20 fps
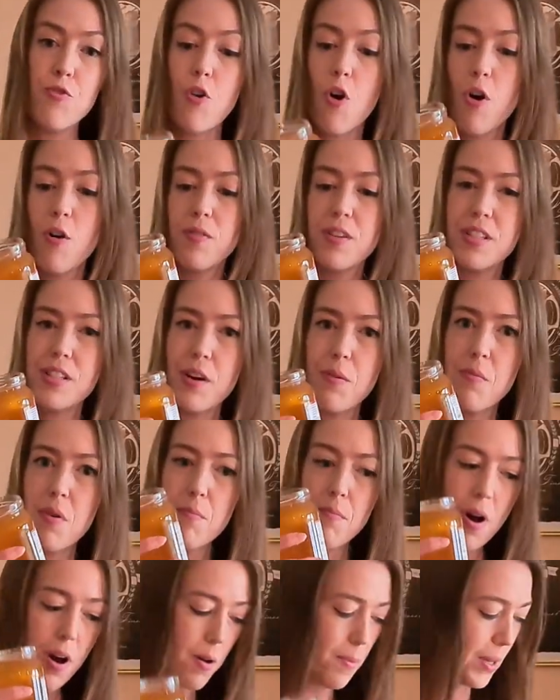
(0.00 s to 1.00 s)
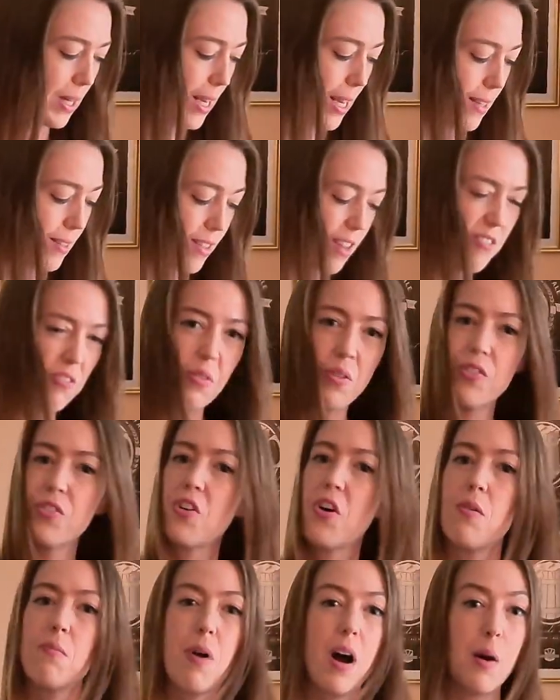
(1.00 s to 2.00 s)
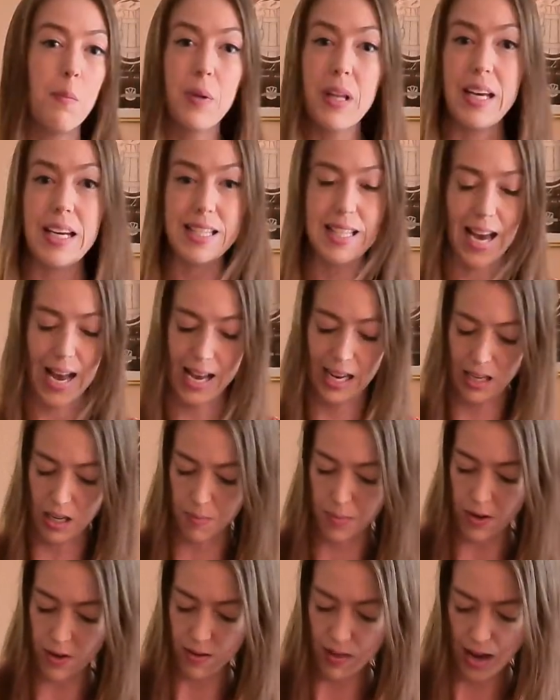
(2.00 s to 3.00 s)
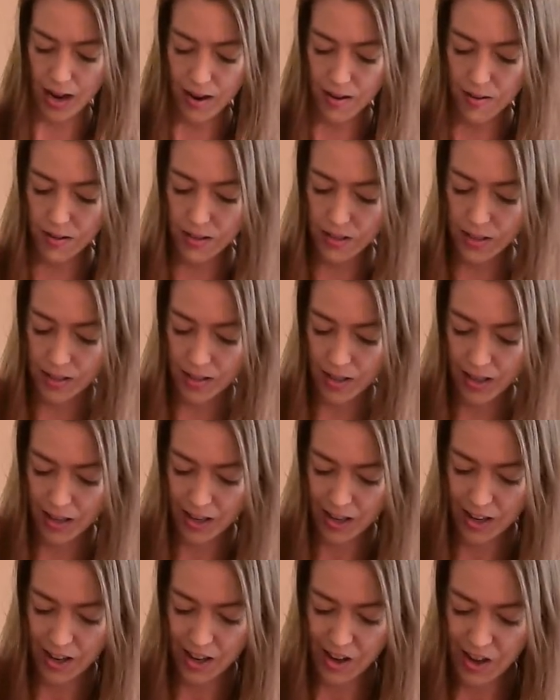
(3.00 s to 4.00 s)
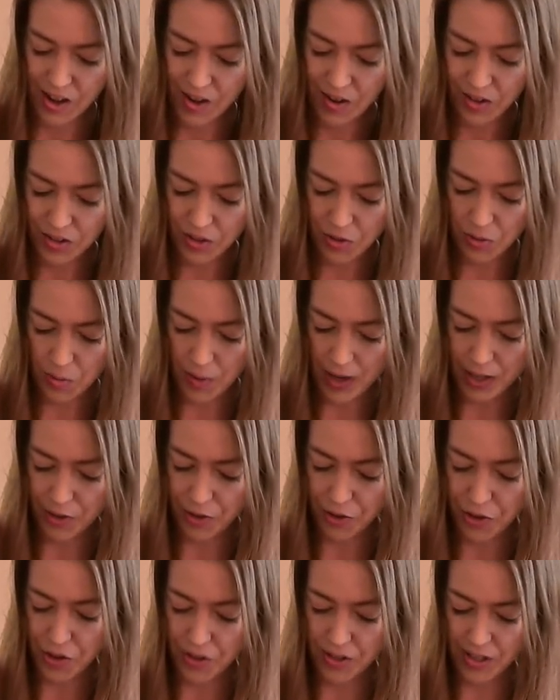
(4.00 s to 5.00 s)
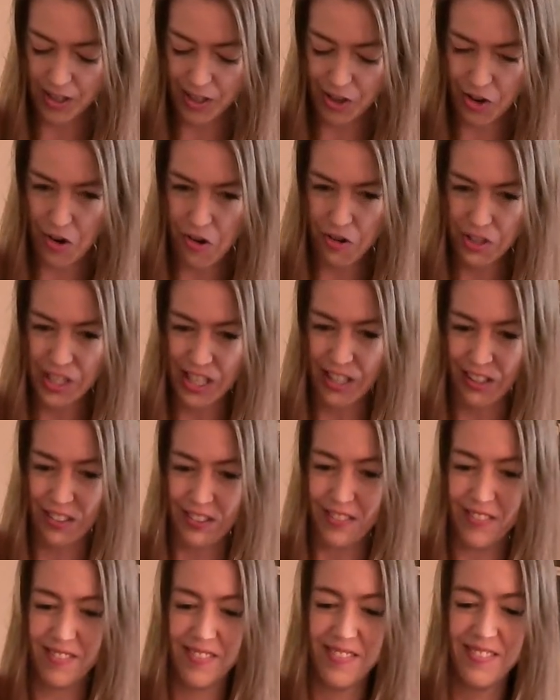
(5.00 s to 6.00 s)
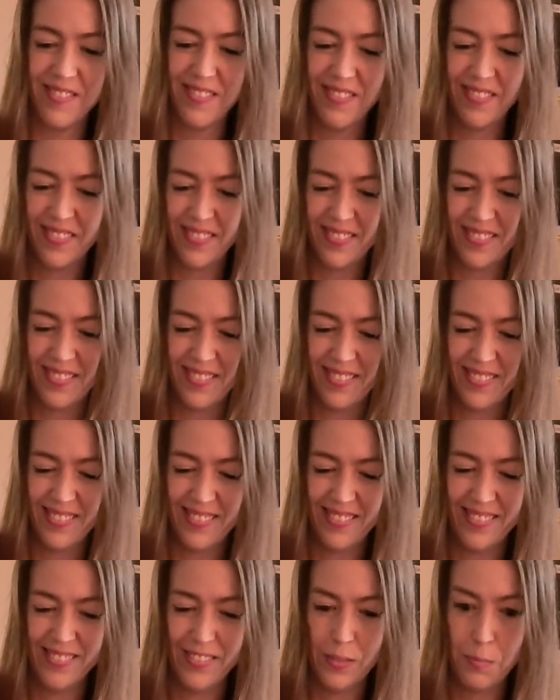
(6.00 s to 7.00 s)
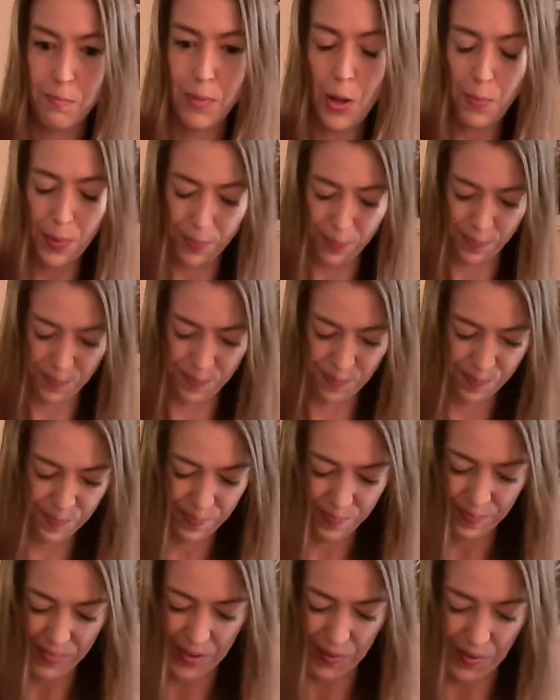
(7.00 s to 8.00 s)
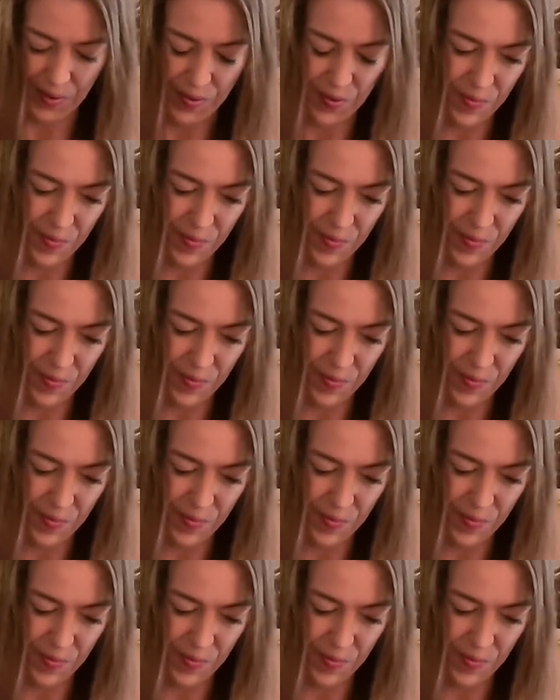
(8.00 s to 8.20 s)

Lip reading: of some marmalade. Everyone's got marmalade hanging about in the house, so why not use it in a cocktail? Oh, there we